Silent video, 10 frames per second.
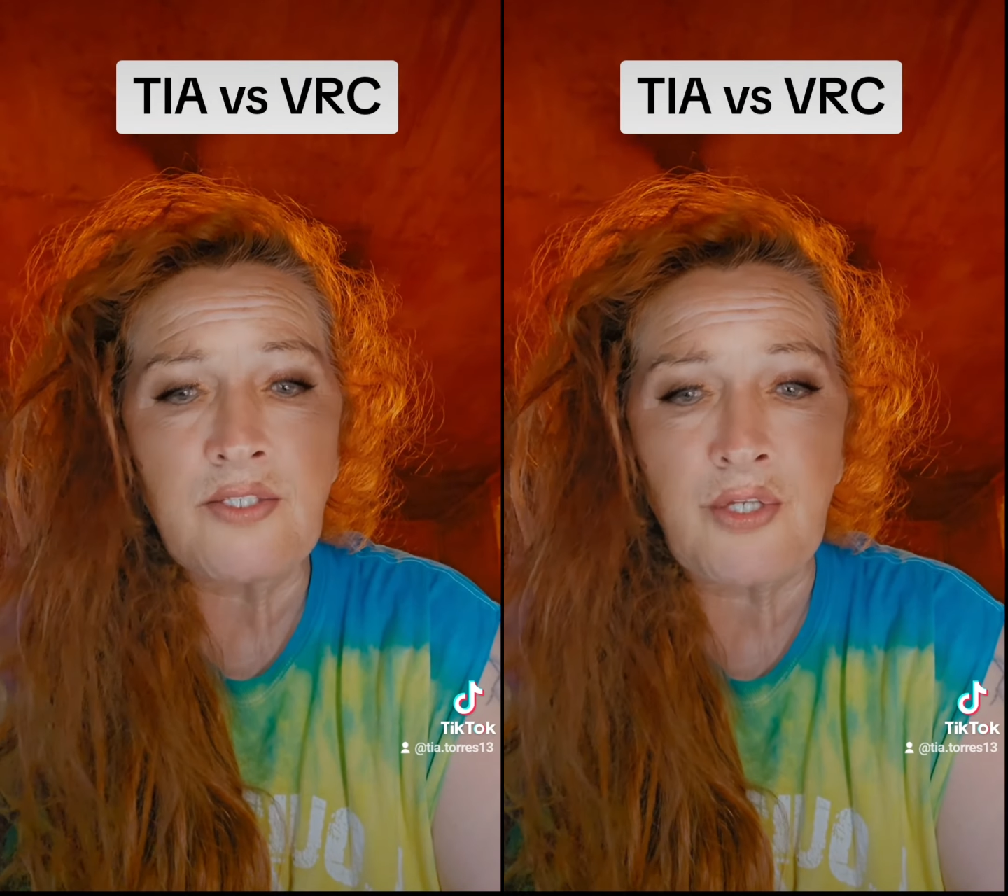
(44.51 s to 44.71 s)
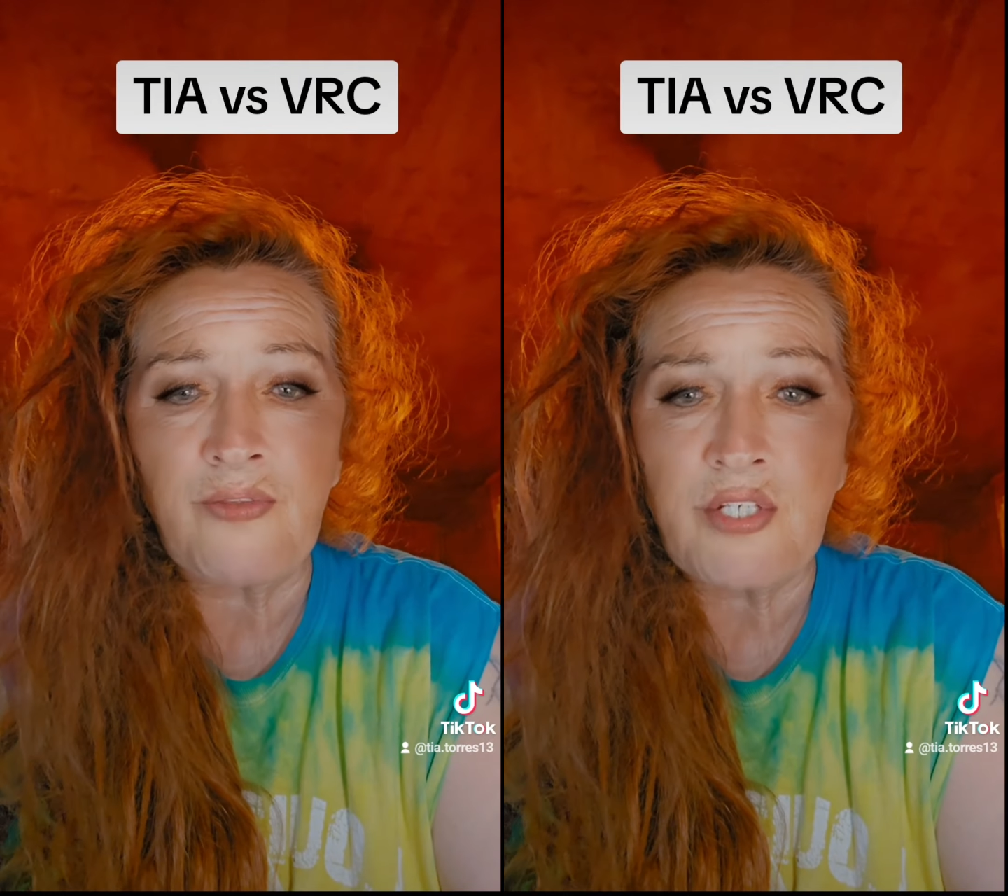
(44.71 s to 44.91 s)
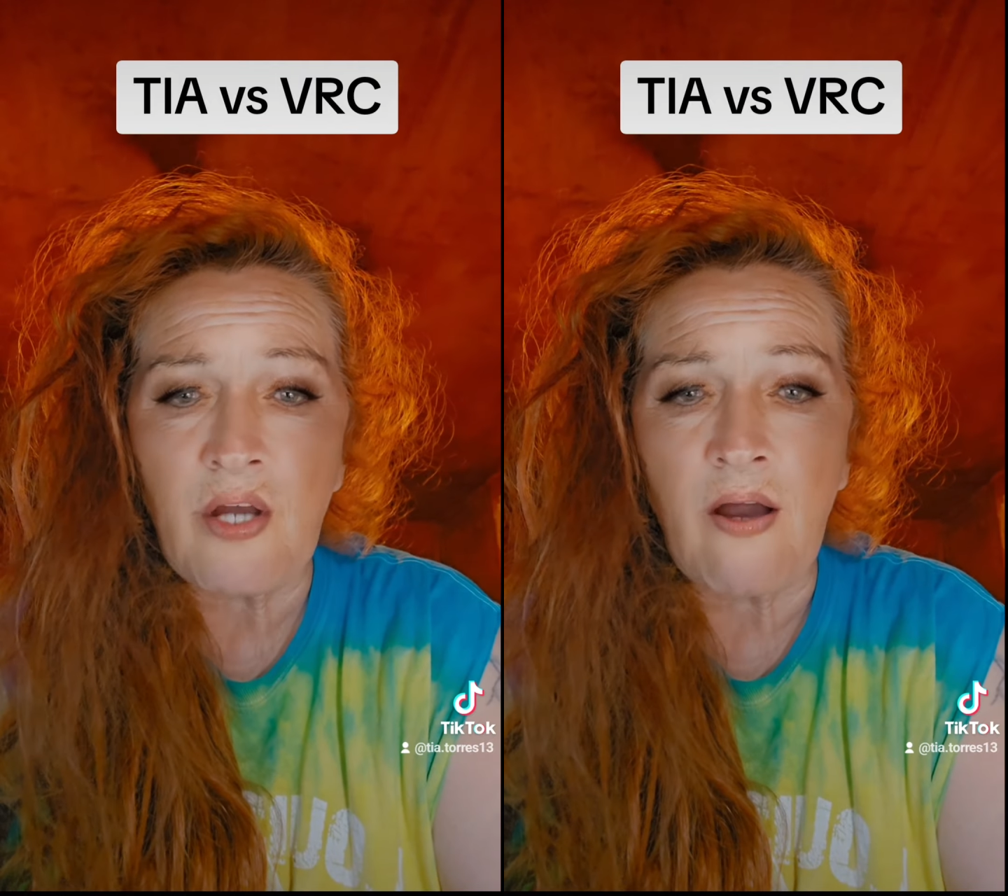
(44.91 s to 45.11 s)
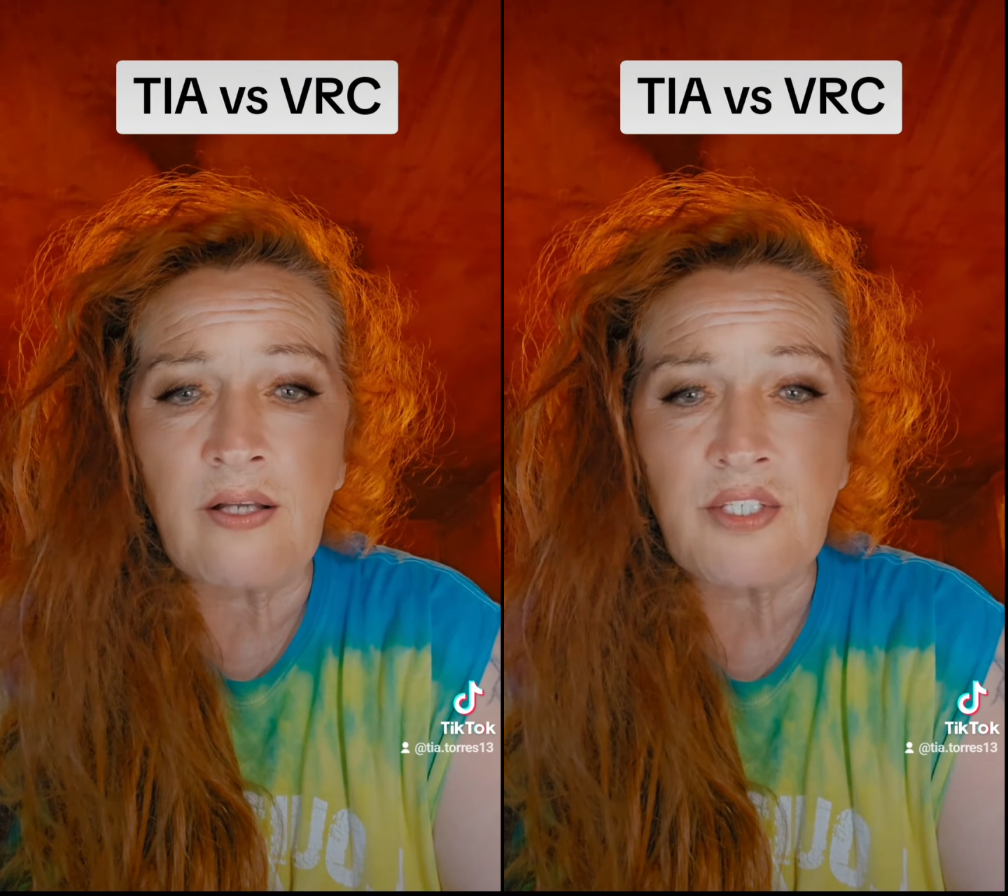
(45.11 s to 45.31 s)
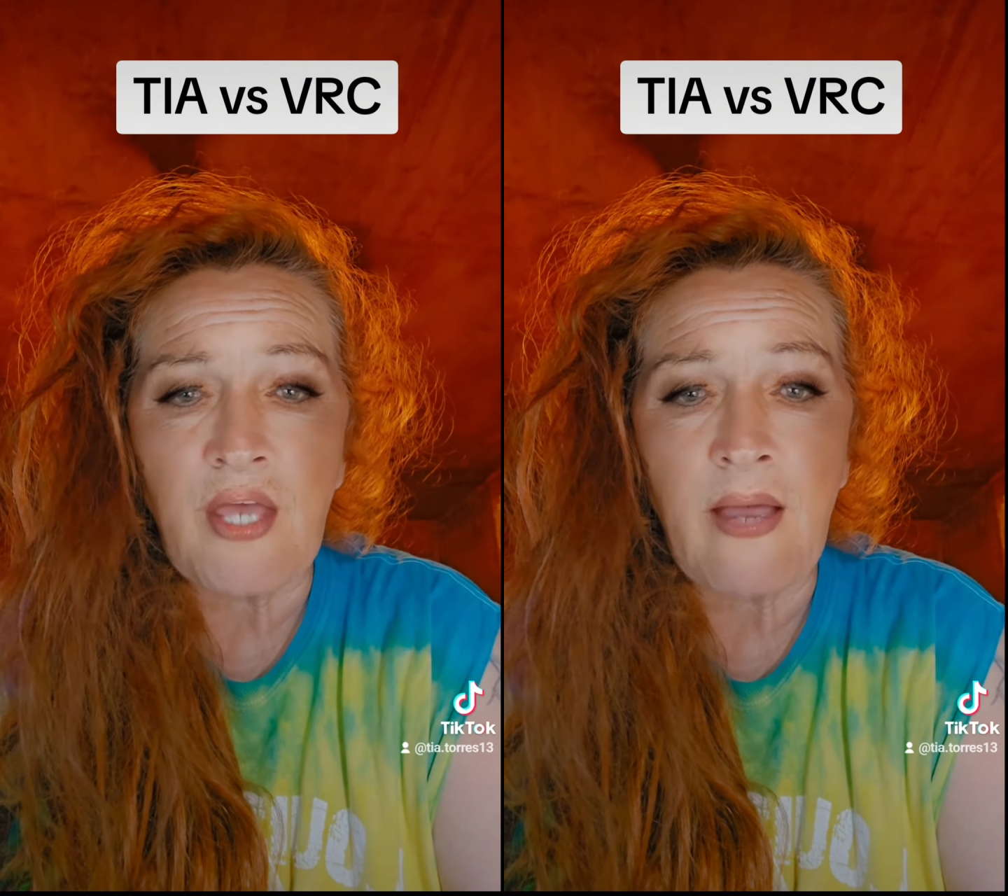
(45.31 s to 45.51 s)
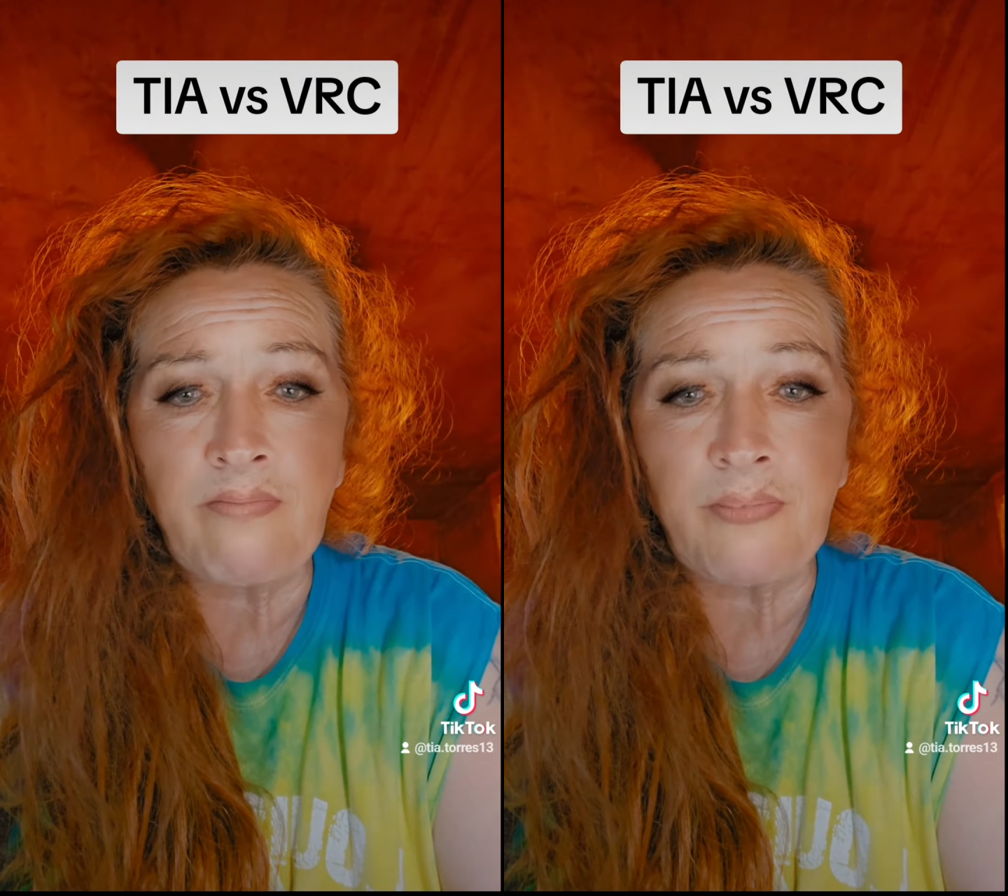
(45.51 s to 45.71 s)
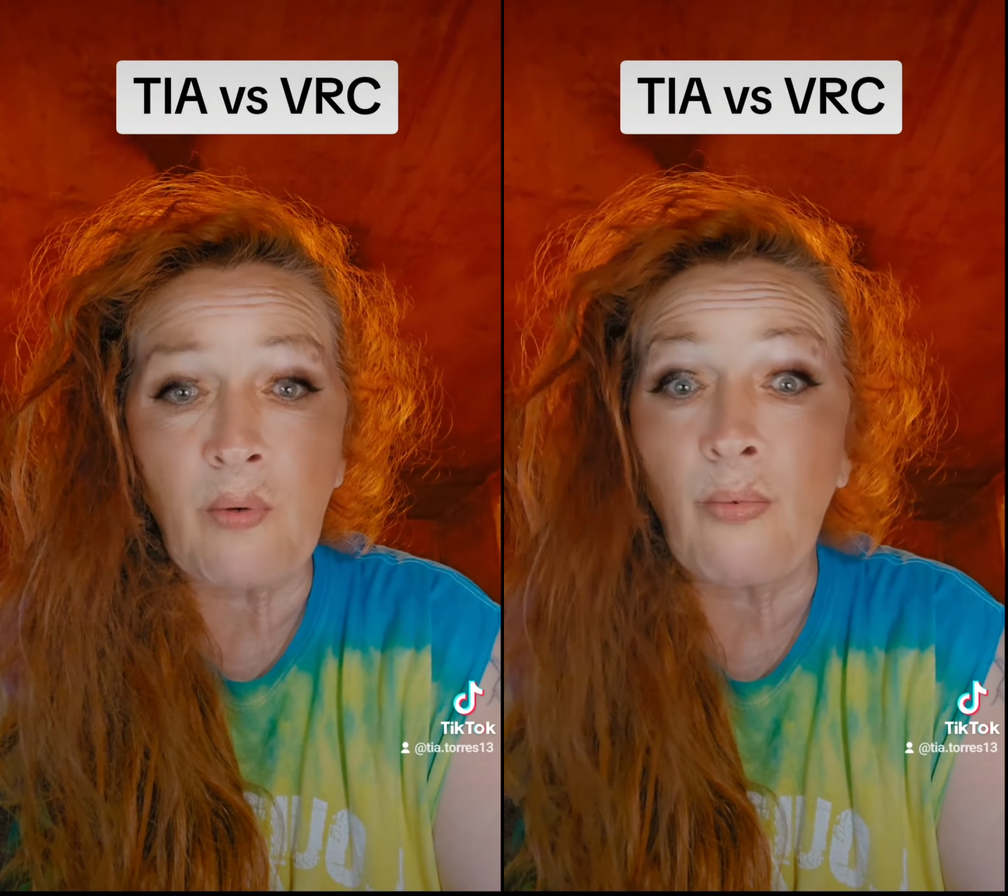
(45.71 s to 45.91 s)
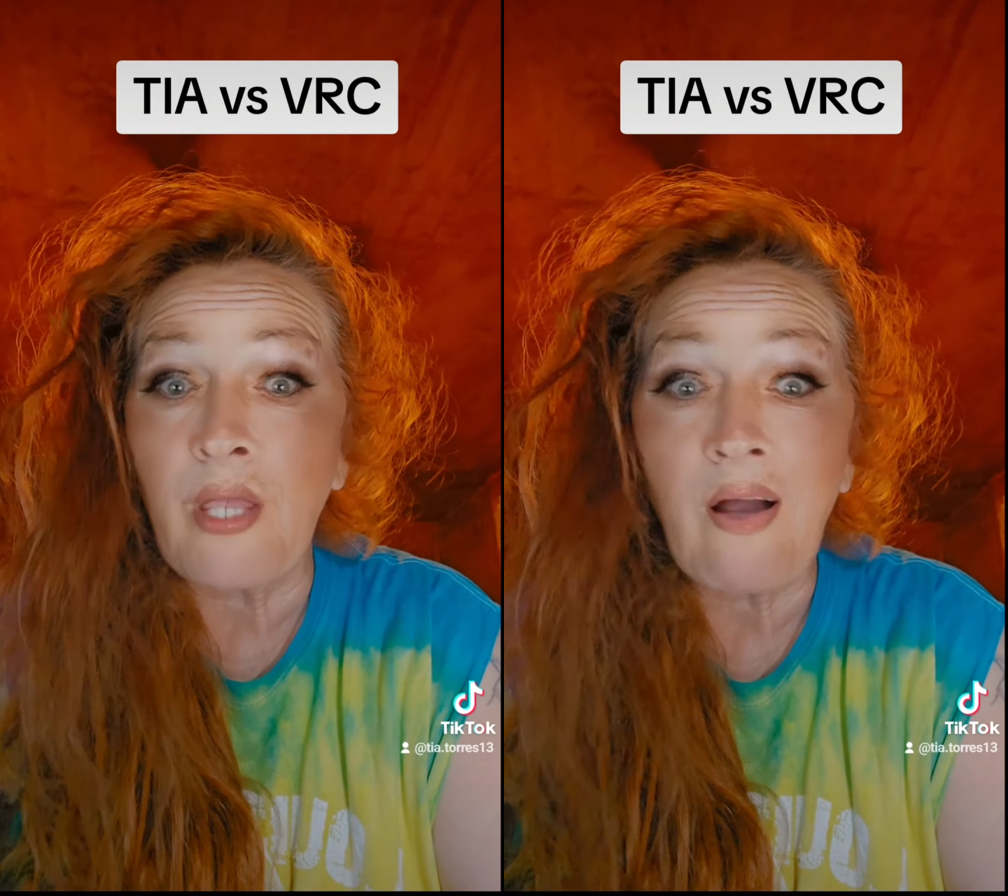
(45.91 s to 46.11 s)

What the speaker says: to the dogs that we